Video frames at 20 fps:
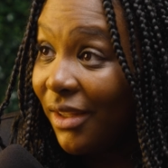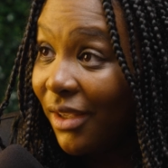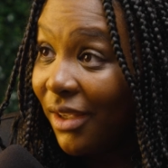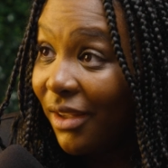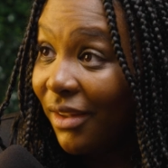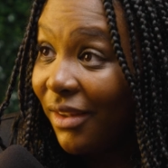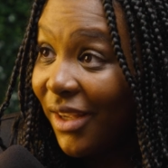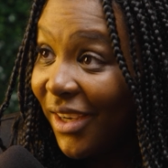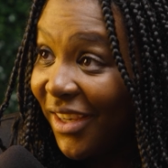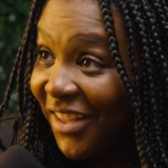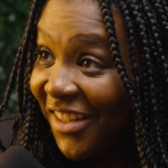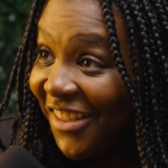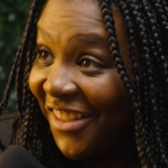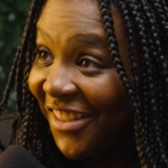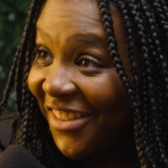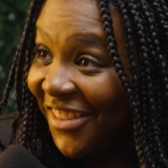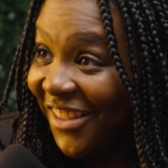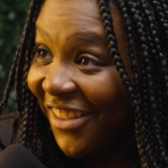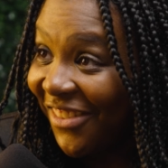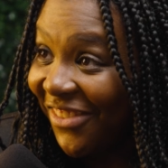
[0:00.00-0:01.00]
to get good
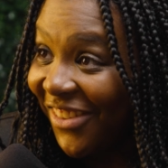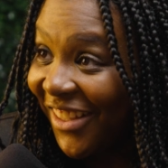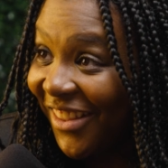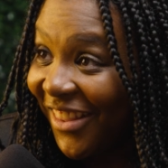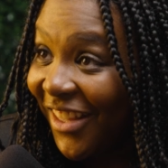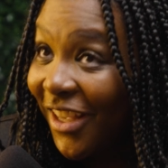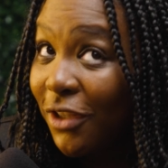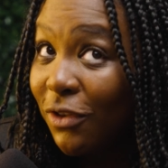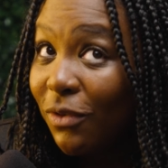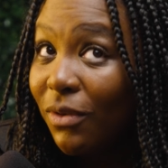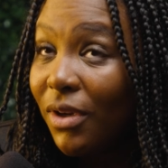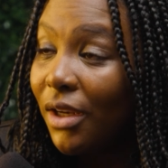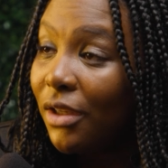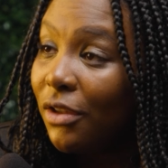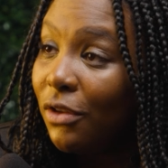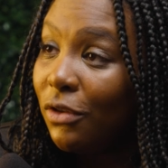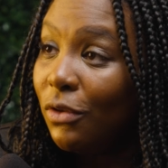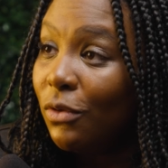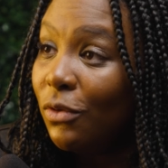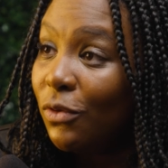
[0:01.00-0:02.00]
lighting and stuff like that. You
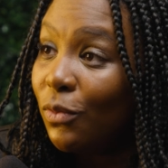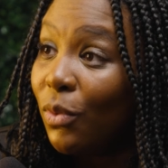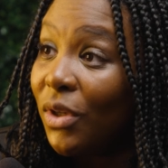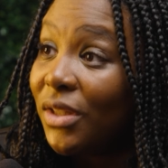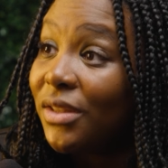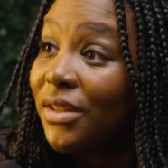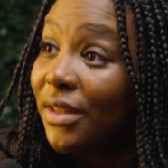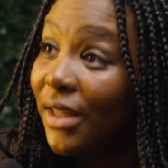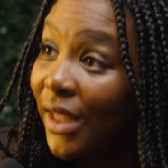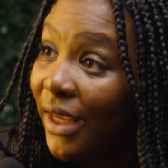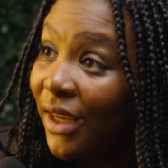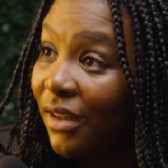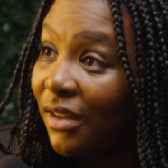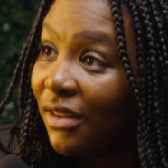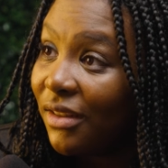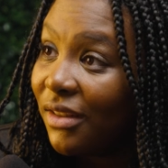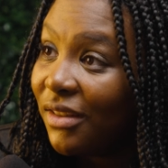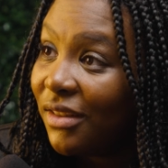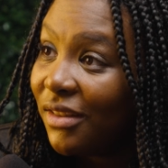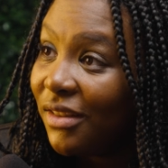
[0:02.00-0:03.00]
got to use what's
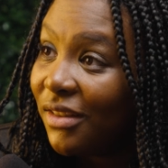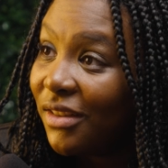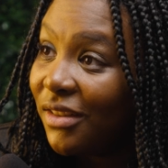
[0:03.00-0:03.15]
there.